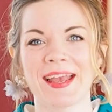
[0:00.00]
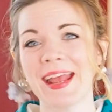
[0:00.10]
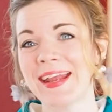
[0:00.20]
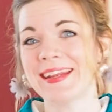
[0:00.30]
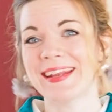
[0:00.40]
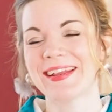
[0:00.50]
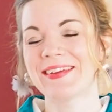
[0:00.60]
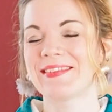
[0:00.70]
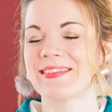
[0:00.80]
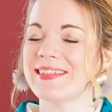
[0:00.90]
Hey,
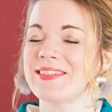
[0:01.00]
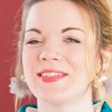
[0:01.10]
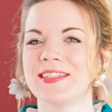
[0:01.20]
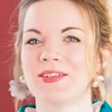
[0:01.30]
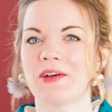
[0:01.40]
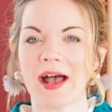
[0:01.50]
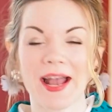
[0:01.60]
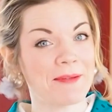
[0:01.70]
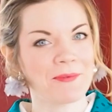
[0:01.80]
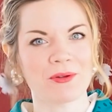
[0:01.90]
in this video I
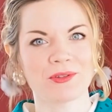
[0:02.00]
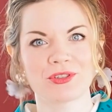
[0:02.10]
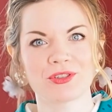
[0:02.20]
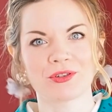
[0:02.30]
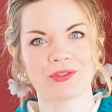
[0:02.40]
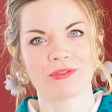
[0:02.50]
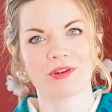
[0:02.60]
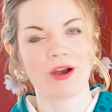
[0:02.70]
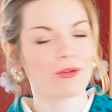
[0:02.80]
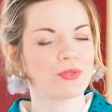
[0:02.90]
am going to show you
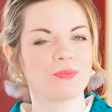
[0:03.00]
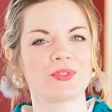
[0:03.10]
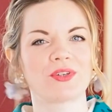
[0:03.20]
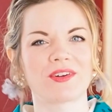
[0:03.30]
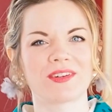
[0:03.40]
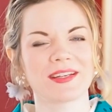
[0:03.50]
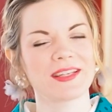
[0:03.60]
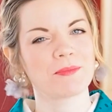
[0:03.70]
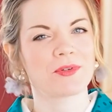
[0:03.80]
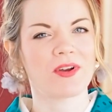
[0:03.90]
how to put on a
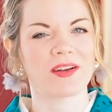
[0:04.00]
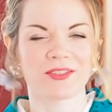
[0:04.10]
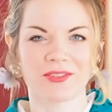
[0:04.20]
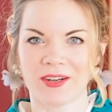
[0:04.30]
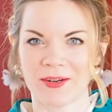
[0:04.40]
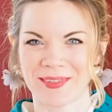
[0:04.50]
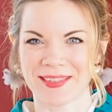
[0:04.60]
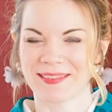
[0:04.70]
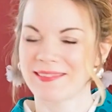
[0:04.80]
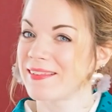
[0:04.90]
kimono undergarment.
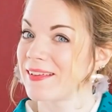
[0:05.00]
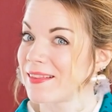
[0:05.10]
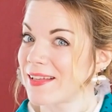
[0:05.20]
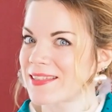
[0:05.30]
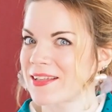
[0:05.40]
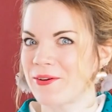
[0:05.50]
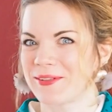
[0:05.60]
Let's go!